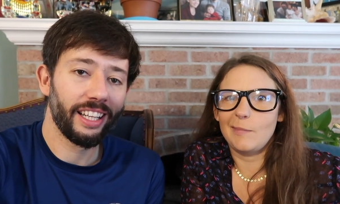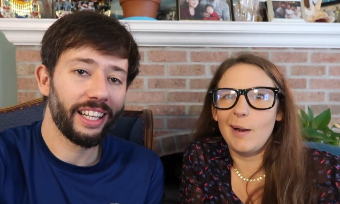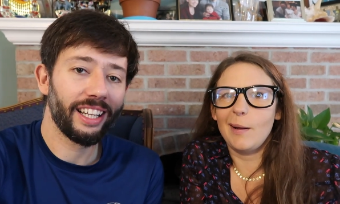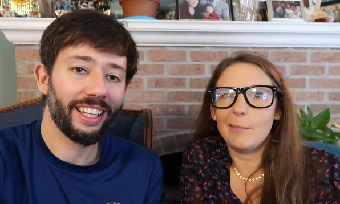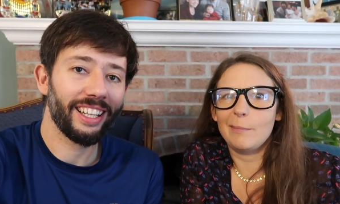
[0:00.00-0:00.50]

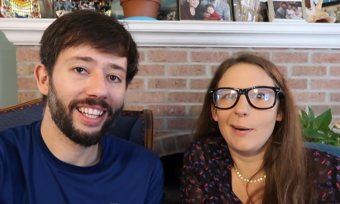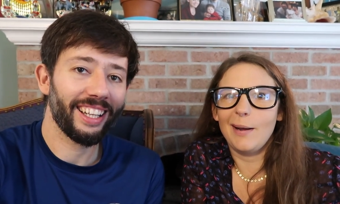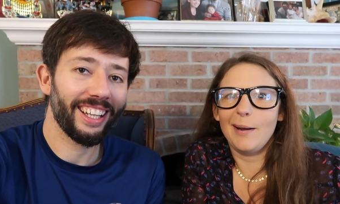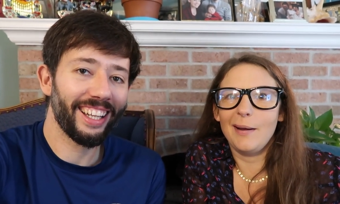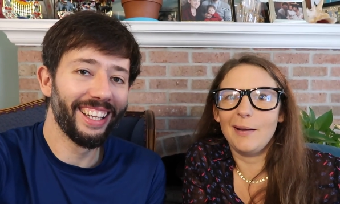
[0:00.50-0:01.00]
Speaker 1: Blah, blah,
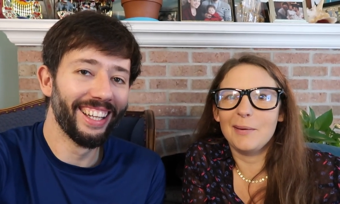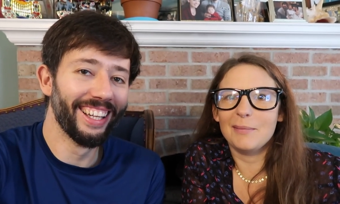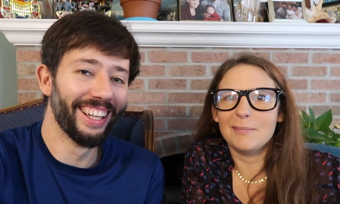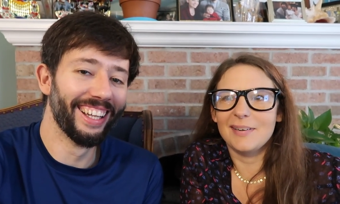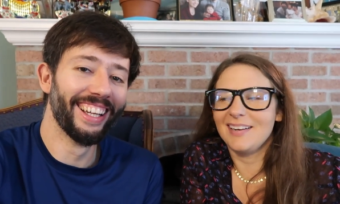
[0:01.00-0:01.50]

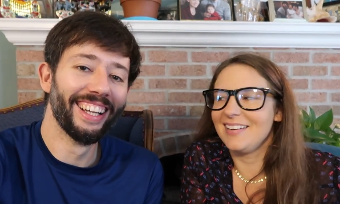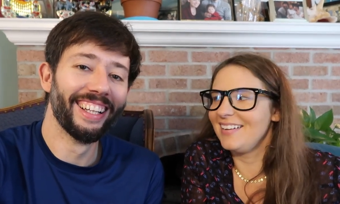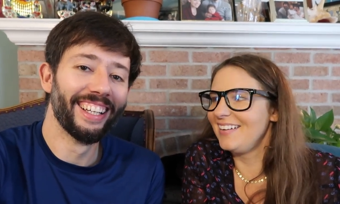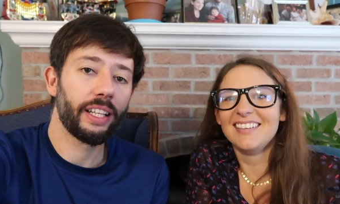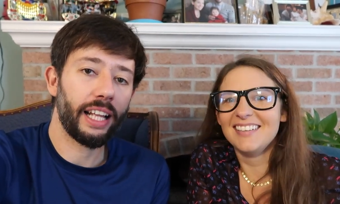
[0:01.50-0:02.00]
blah.
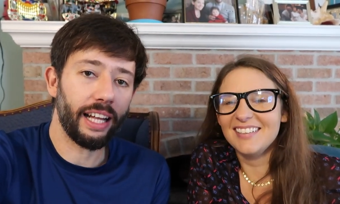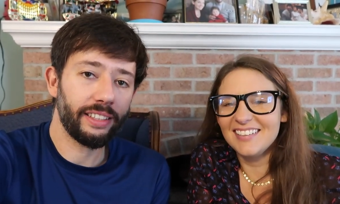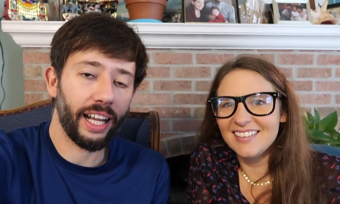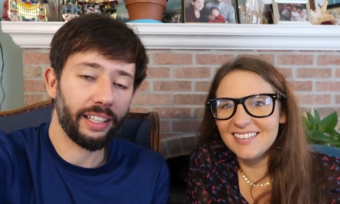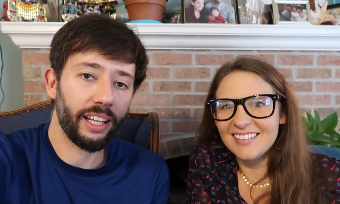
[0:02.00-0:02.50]

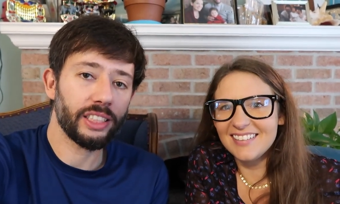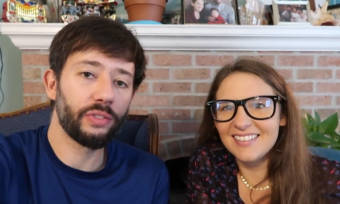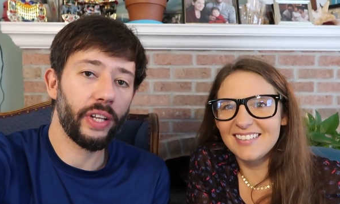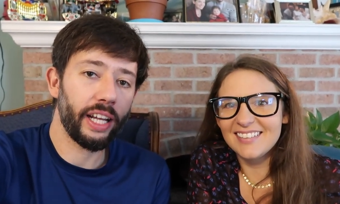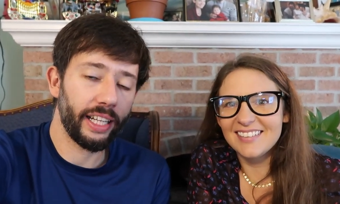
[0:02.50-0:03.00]
Contact us
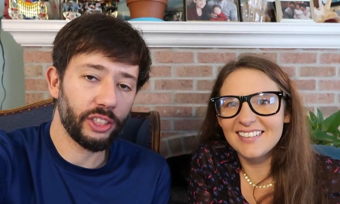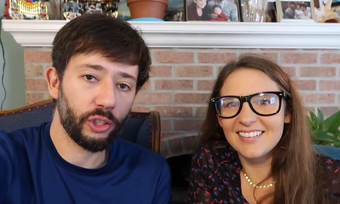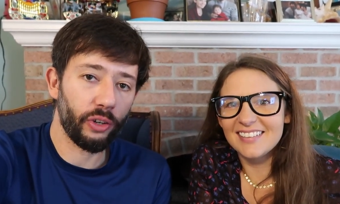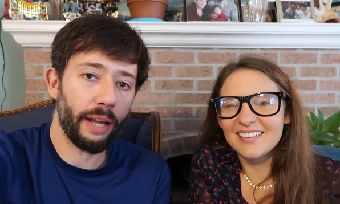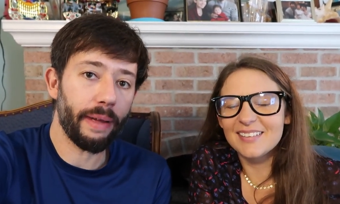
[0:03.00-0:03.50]
via
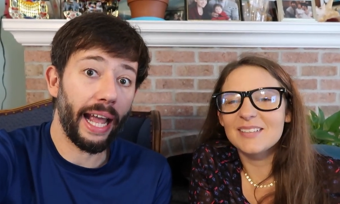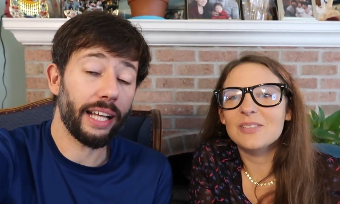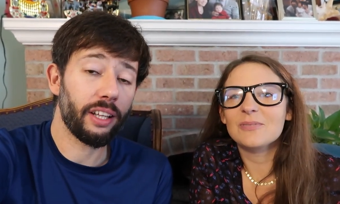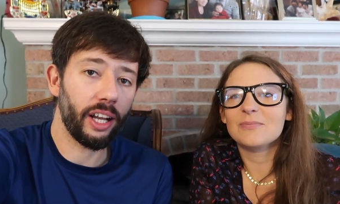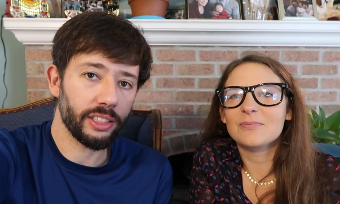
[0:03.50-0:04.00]
Instagram
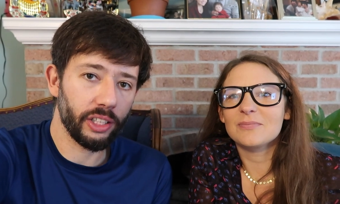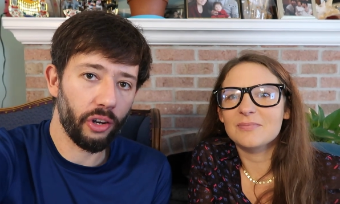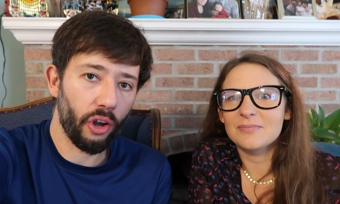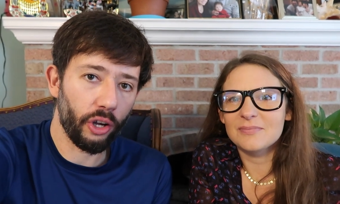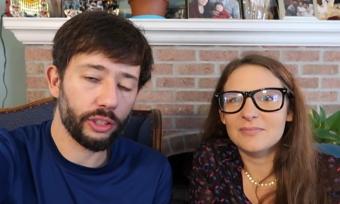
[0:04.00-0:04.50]
at Hustlin'
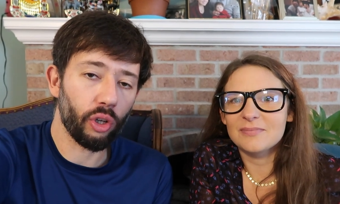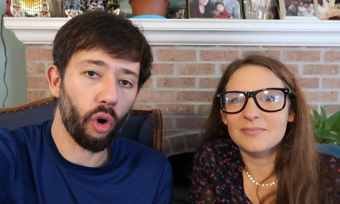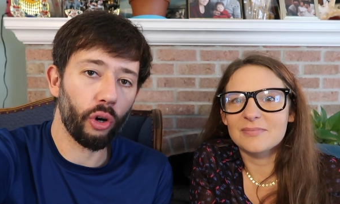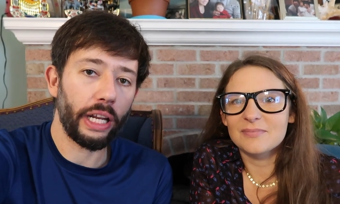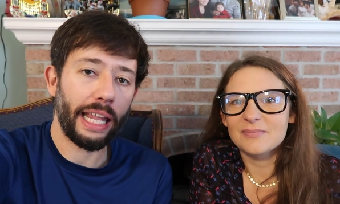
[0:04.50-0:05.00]
Hooks
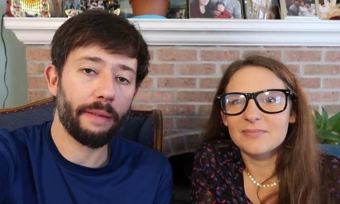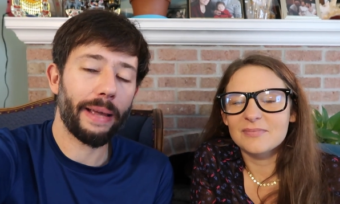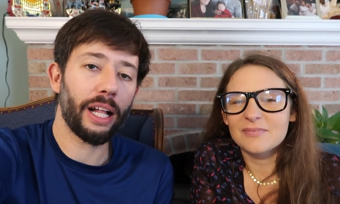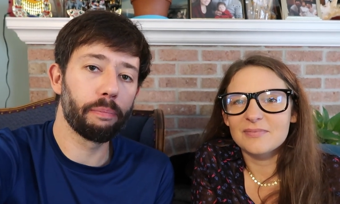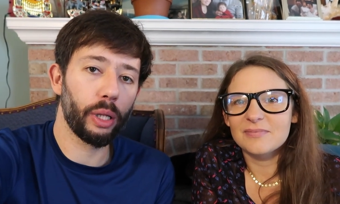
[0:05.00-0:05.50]
or
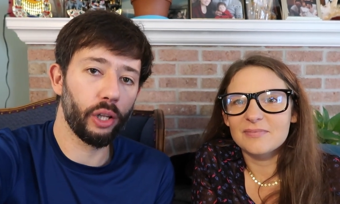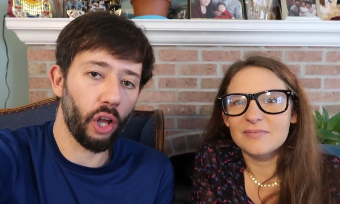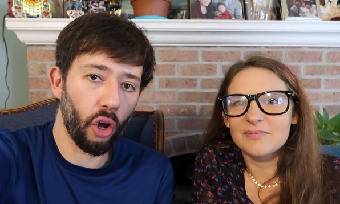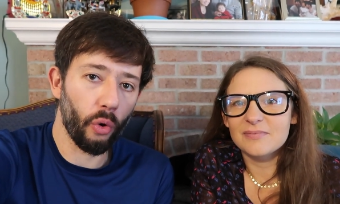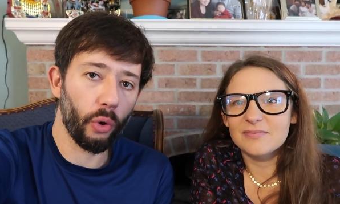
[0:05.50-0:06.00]
email
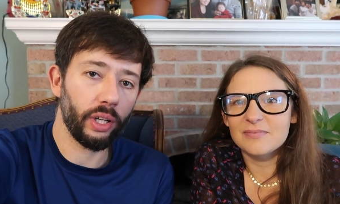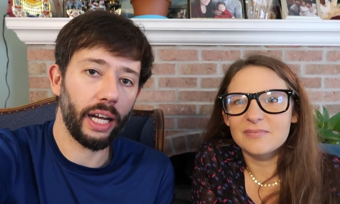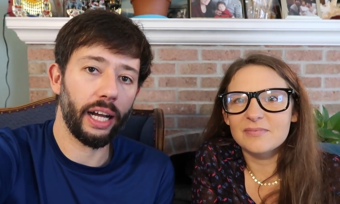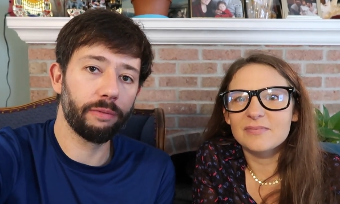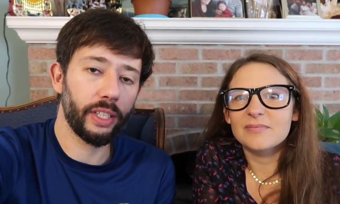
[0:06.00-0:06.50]

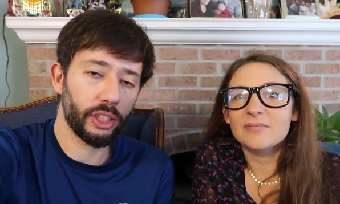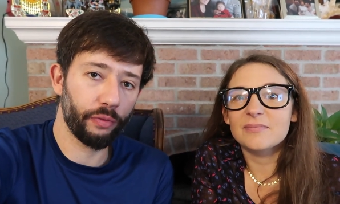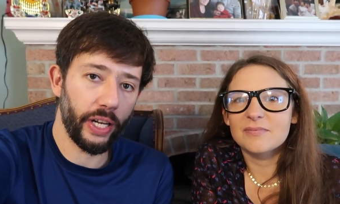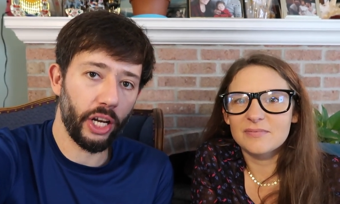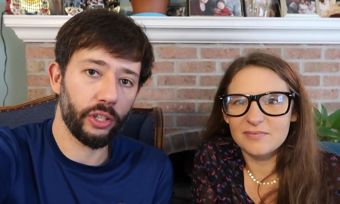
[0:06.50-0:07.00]
below this
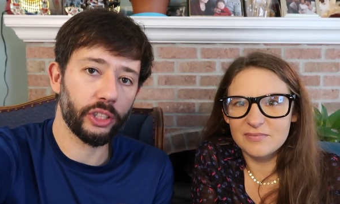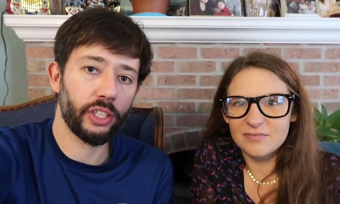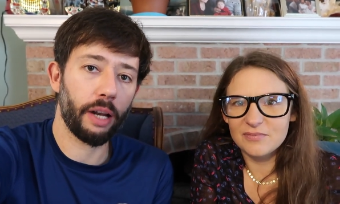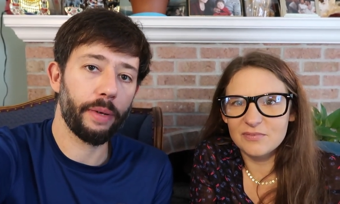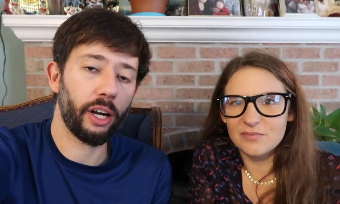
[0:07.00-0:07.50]
video. There's
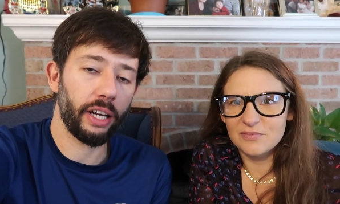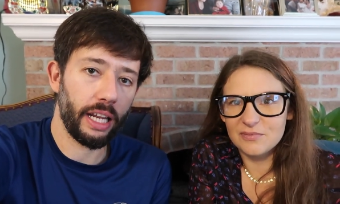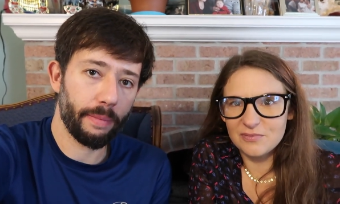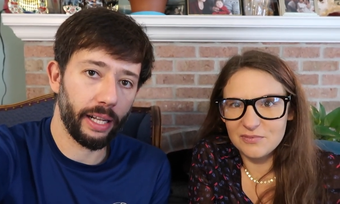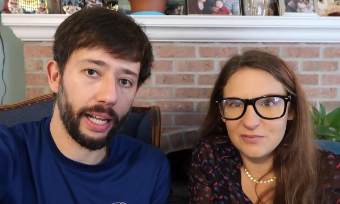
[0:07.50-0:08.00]
going to be our
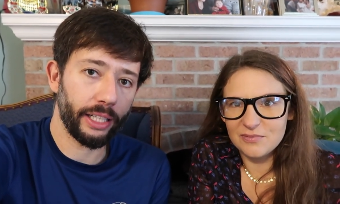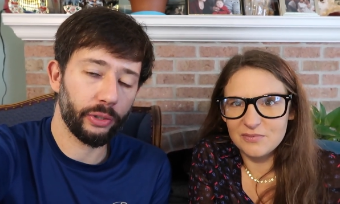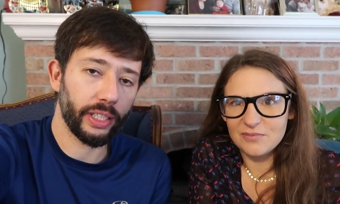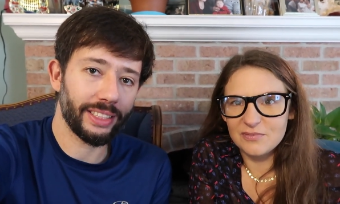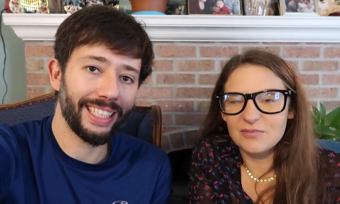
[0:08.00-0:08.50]
email
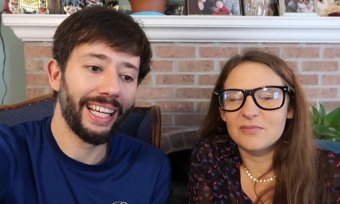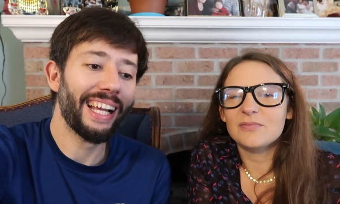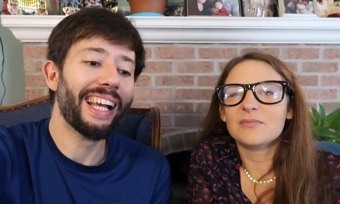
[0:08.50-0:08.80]
address.